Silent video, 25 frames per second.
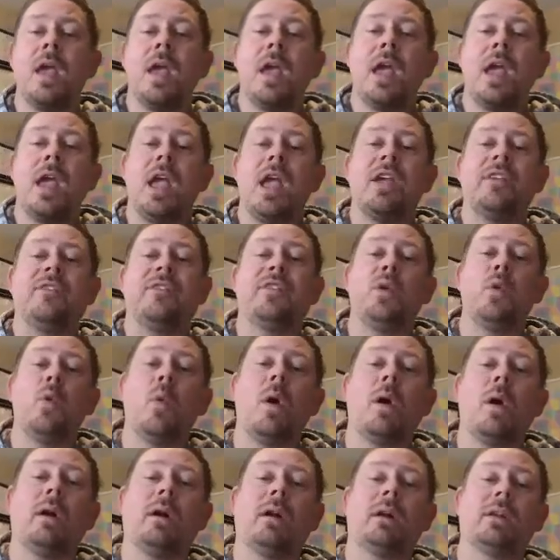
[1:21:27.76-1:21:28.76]
if you
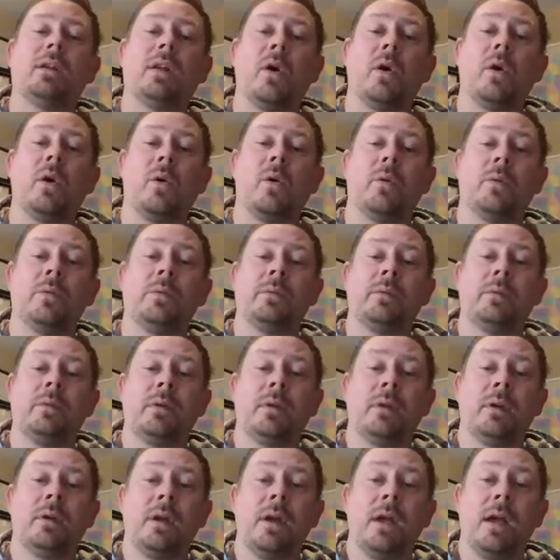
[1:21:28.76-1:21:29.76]
are alone
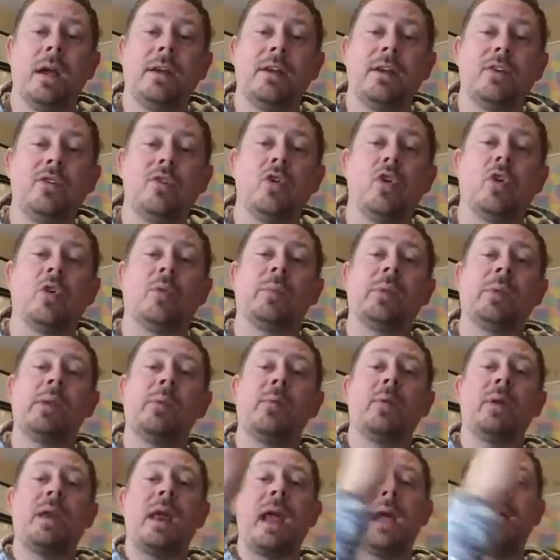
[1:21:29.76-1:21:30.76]
and you normally
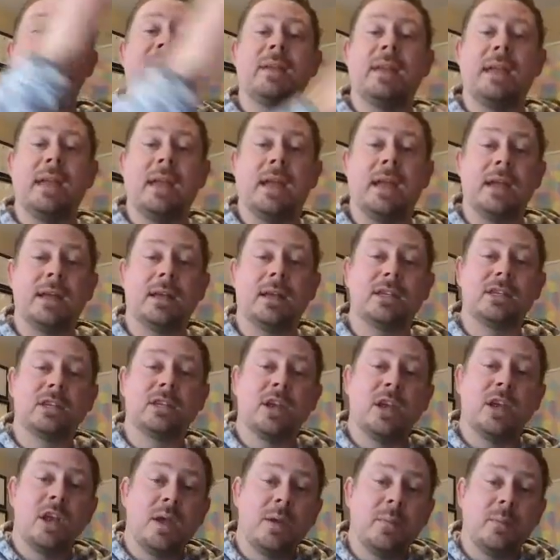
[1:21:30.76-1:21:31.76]
would have kids,
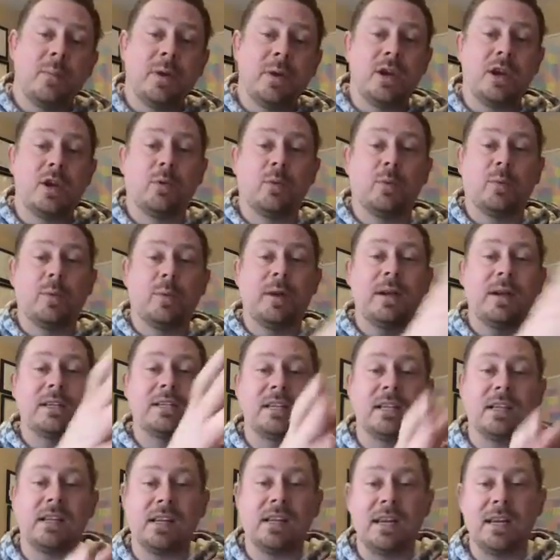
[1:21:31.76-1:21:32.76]
but you're
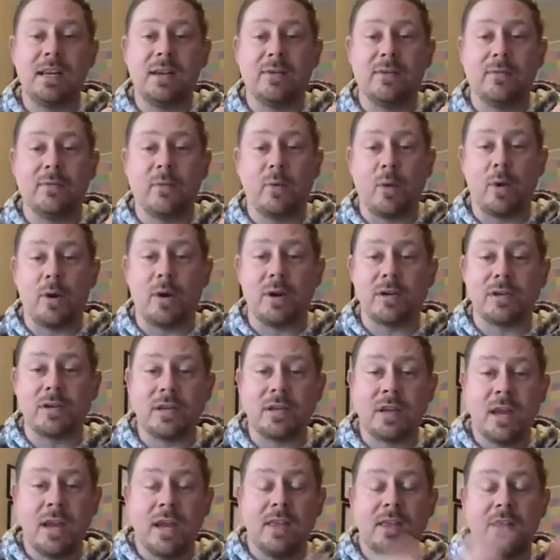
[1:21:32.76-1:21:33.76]
recently
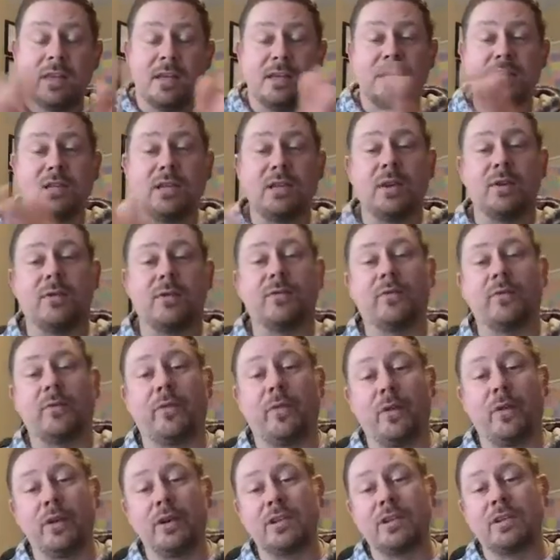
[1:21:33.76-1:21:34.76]
divorced, this is your
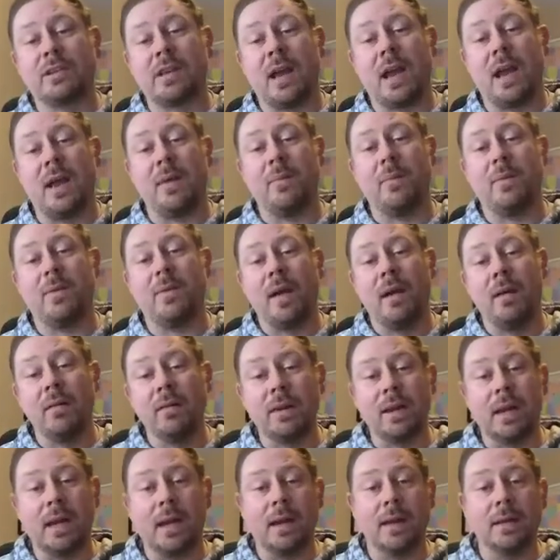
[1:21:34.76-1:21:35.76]
first time
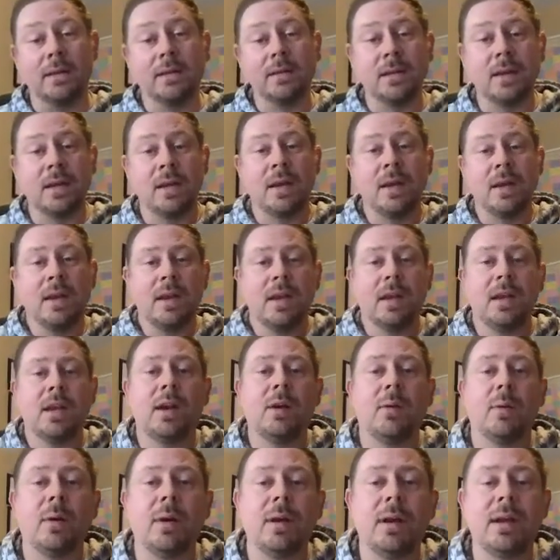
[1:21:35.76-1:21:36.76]
without kids, you
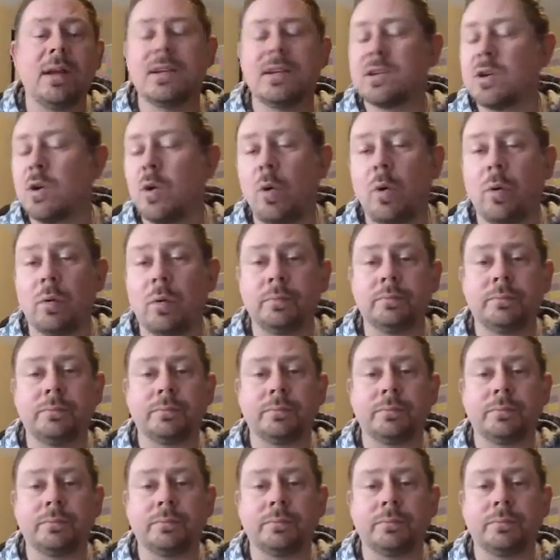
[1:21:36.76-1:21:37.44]
know what? It's cool.